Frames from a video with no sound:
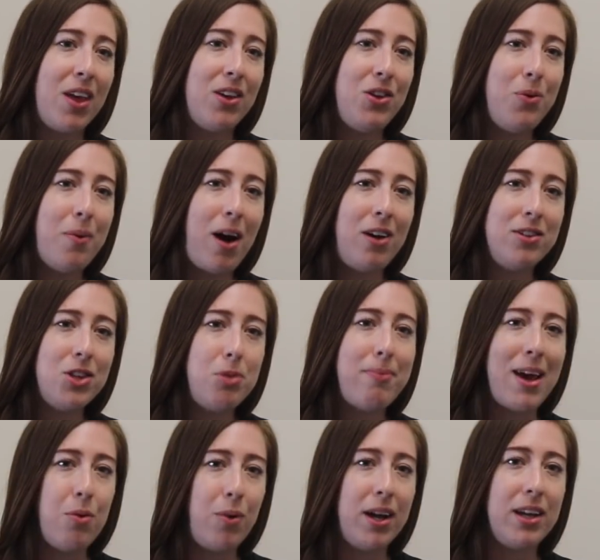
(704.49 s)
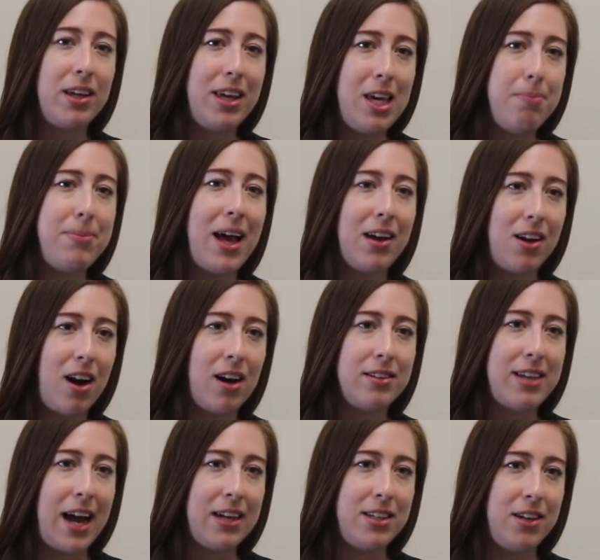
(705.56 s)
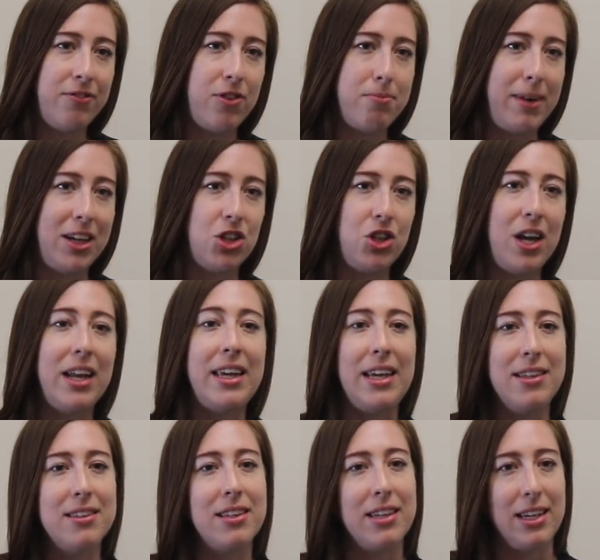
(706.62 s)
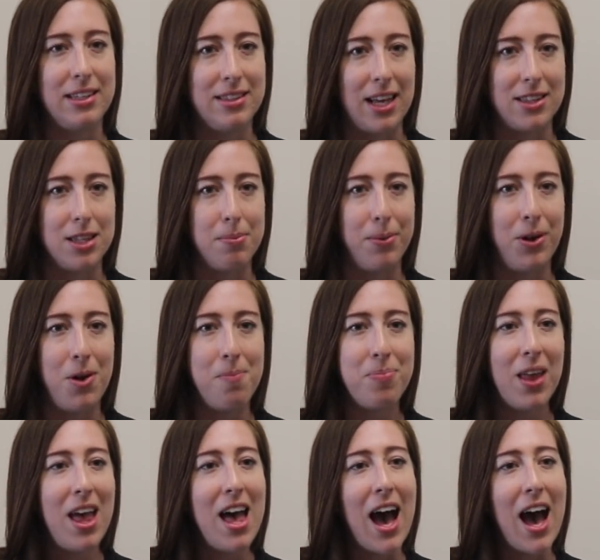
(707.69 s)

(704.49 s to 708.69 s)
You also might want to keep that contact information easily accessible.